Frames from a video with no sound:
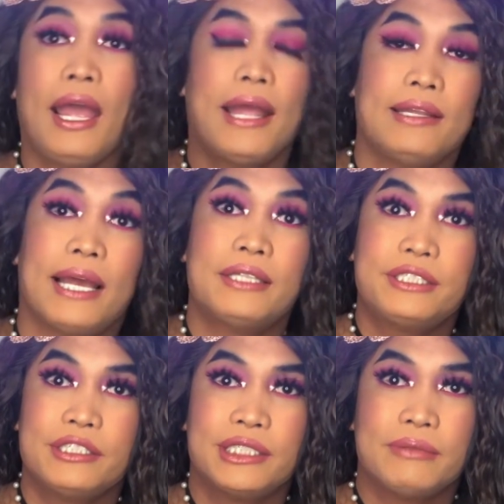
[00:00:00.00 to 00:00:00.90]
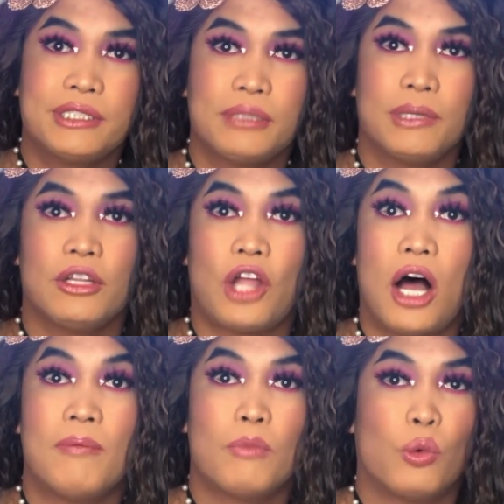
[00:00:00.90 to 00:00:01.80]
And yes, there seems to be a
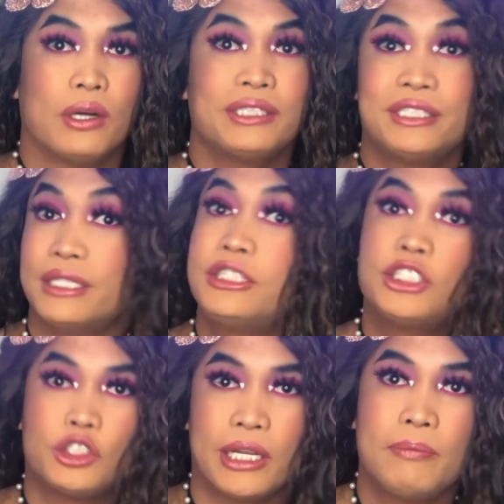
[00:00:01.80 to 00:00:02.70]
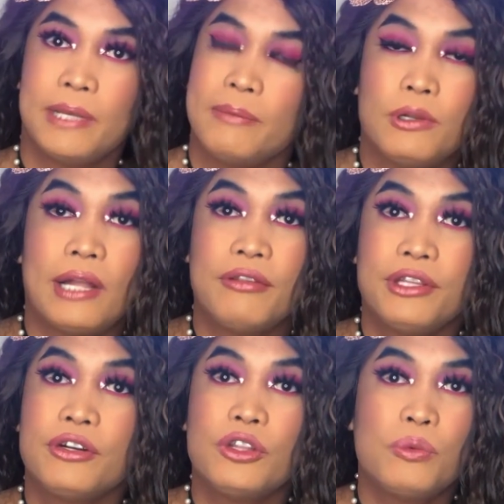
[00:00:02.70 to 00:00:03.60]
lot more cis straight people out
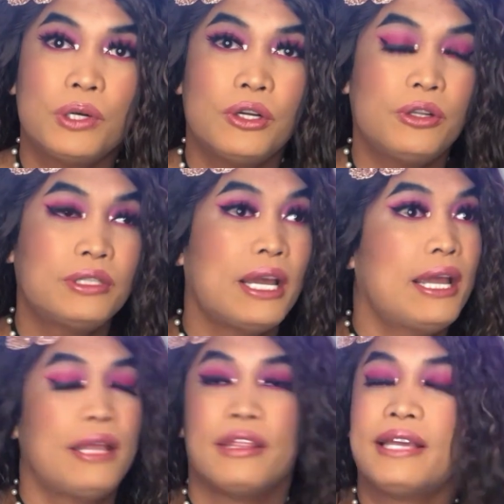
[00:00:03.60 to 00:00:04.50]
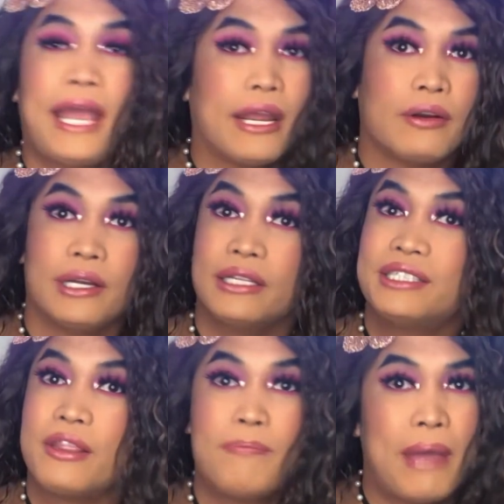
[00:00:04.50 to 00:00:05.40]
there in the world, the
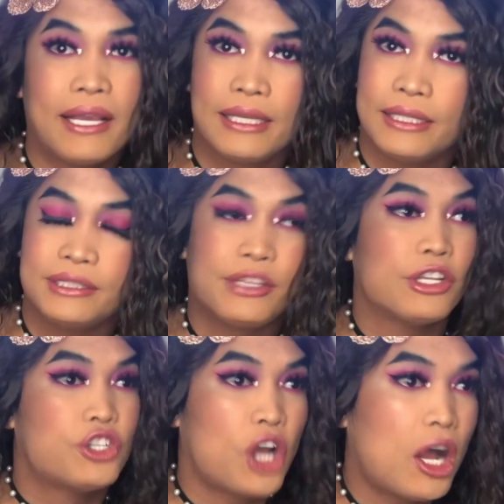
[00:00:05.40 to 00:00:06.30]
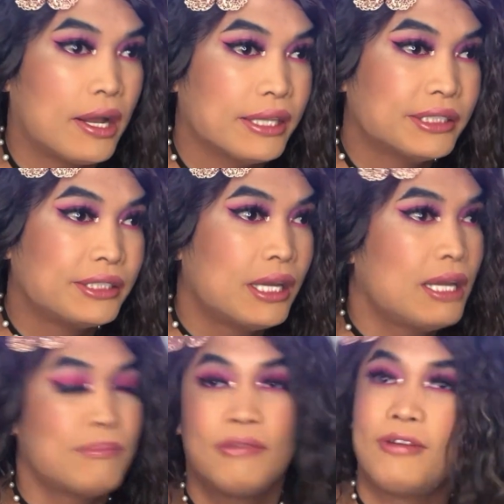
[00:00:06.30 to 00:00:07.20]
Karens, the Beckys, the Johns,
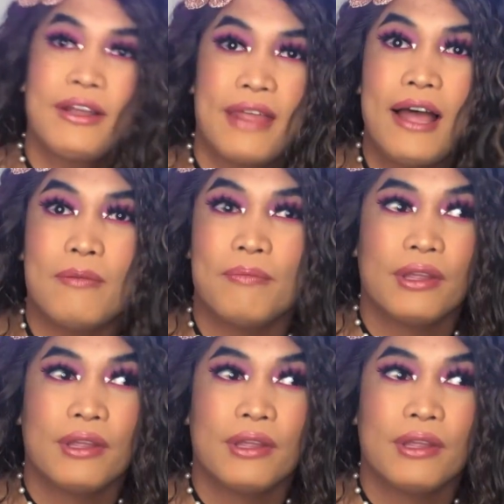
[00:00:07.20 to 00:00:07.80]
but fuck them.